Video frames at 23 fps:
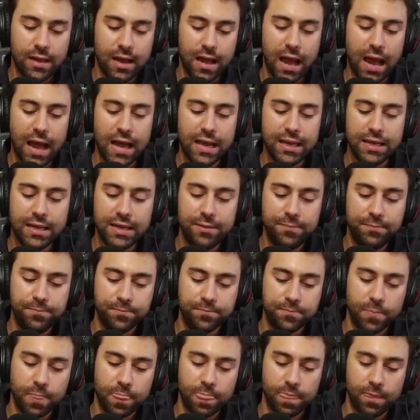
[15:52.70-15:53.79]
i.e.
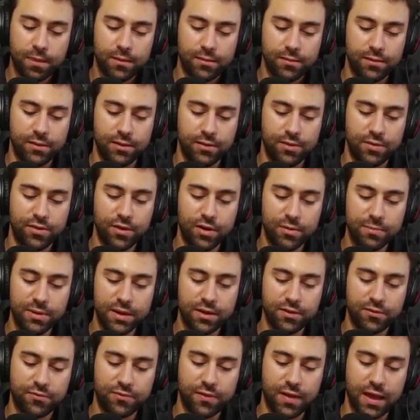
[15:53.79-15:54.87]
the thermic
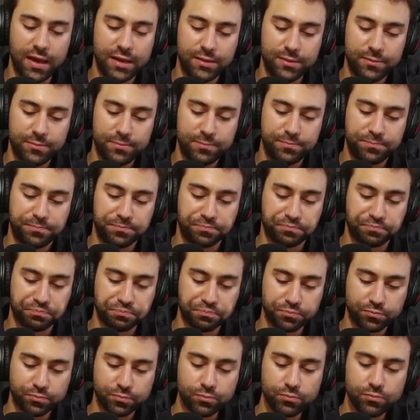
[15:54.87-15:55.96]
effect
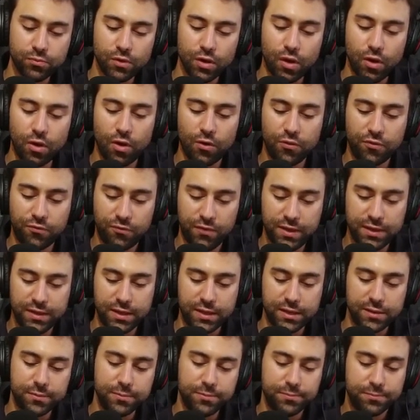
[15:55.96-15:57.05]
of
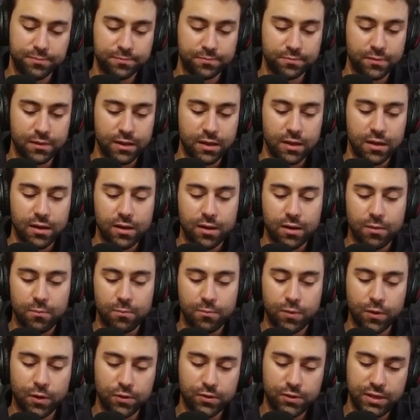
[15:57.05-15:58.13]
feeding.
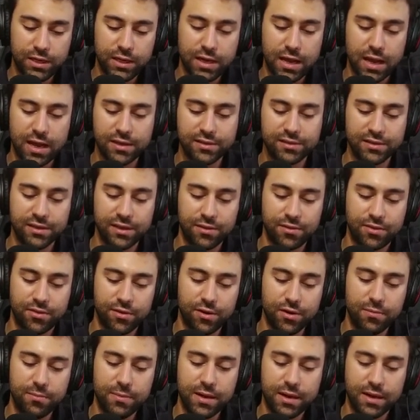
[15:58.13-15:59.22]
Protein has a
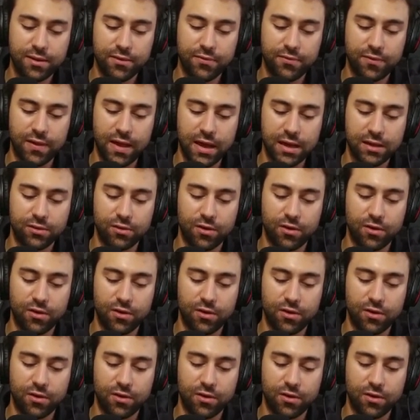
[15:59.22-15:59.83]
thermic effect